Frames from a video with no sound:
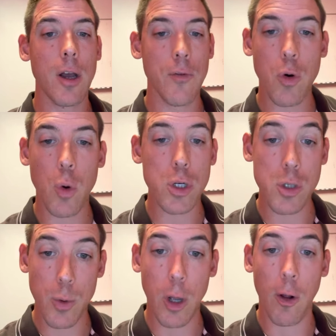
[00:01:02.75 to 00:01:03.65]
Of
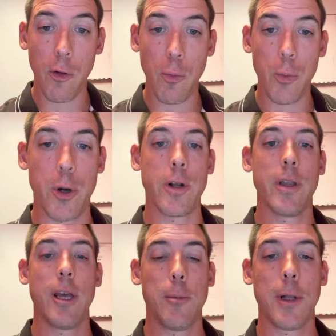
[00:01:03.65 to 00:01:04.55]
course, we also it on
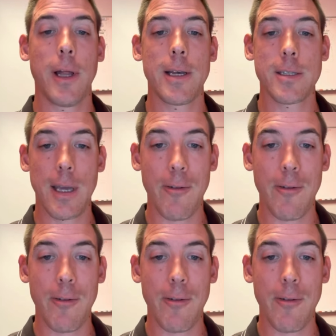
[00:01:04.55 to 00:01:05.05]
the MLS.